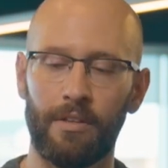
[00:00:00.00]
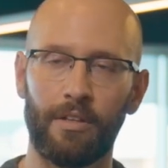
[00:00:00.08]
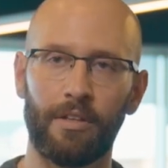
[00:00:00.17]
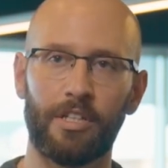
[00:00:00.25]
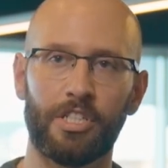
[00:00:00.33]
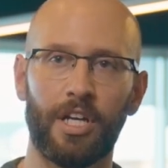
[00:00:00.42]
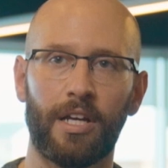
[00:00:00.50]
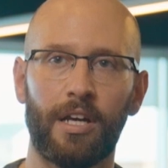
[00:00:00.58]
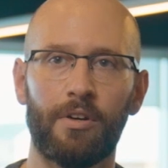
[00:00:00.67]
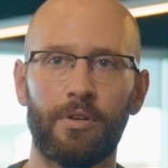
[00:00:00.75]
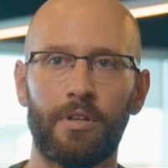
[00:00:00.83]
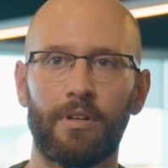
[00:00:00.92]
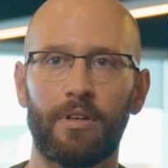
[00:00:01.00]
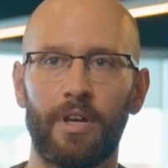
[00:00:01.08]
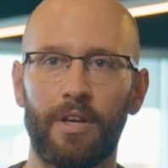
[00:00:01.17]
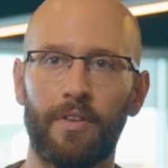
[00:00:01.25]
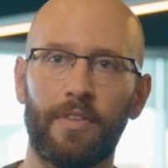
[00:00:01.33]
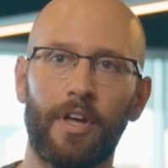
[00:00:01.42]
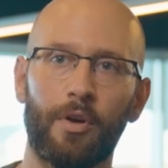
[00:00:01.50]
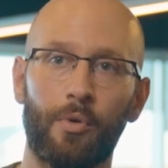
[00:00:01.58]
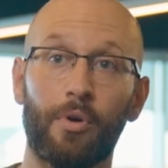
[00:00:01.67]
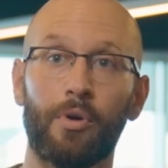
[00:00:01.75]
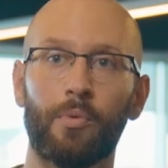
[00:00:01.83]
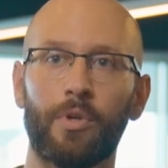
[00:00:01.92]
they'll hit checkout, and then that
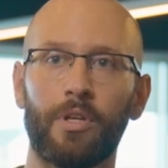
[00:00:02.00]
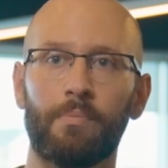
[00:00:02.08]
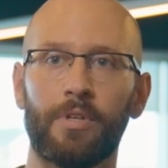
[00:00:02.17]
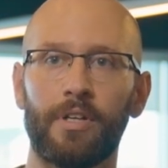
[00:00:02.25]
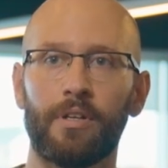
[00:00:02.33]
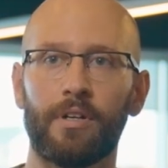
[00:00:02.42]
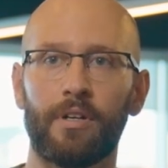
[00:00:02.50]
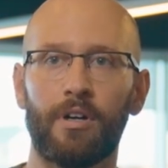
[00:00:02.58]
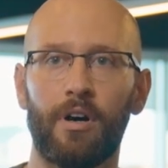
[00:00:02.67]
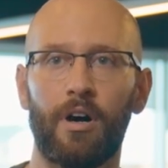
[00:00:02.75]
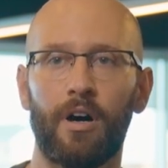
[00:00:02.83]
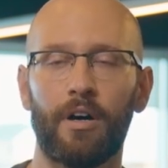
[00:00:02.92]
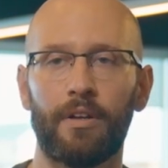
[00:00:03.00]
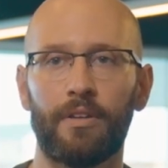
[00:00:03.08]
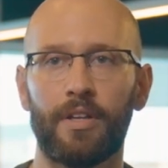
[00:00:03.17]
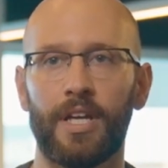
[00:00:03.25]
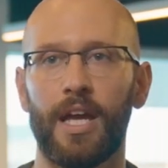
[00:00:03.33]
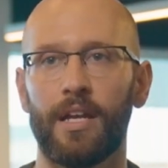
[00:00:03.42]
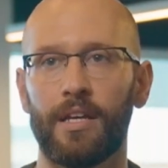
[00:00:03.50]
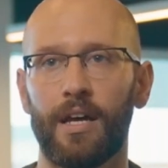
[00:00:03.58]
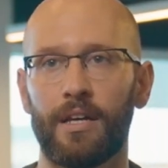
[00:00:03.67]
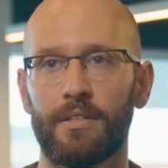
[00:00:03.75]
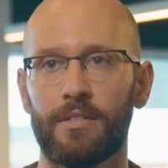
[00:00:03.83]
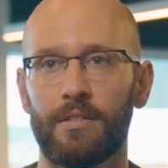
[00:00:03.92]
order will appear on the
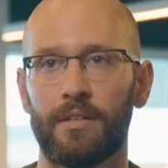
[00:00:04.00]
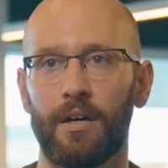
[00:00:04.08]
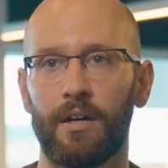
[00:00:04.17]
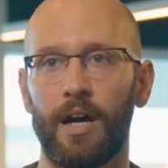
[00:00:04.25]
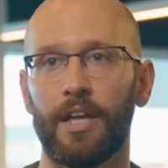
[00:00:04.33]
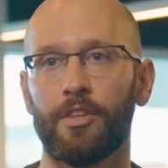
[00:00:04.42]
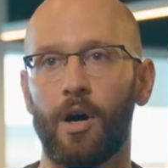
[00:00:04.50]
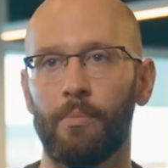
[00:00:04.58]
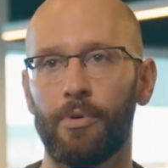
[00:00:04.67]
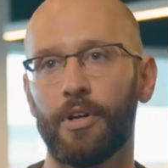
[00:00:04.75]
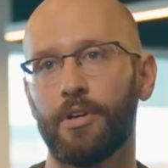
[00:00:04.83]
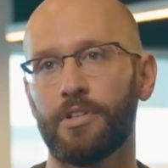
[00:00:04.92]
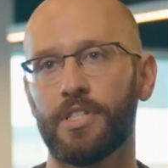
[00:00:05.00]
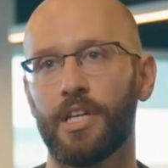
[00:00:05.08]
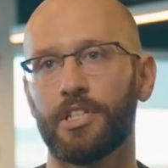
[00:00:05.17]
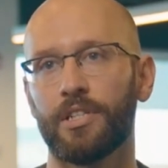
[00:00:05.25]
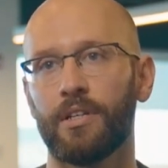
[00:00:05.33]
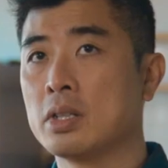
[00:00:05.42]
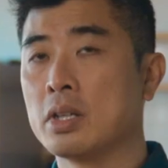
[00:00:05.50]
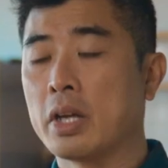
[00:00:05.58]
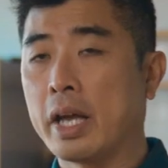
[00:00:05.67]
KDS at the operator station.